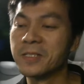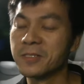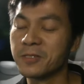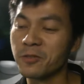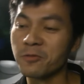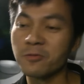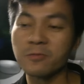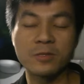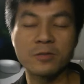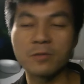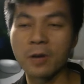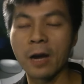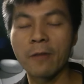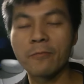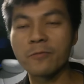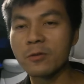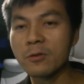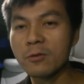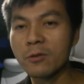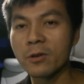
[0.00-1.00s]
you
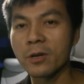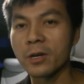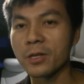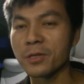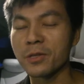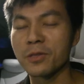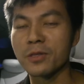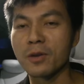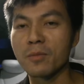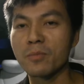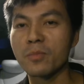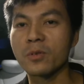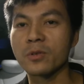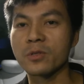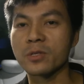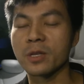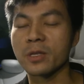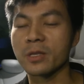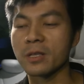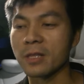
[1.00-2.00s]
have to look at the
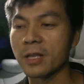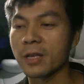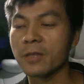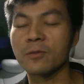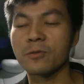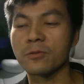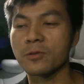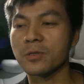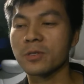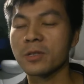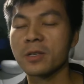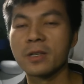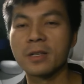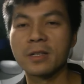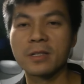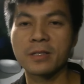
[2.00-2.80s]
numbers and the letters.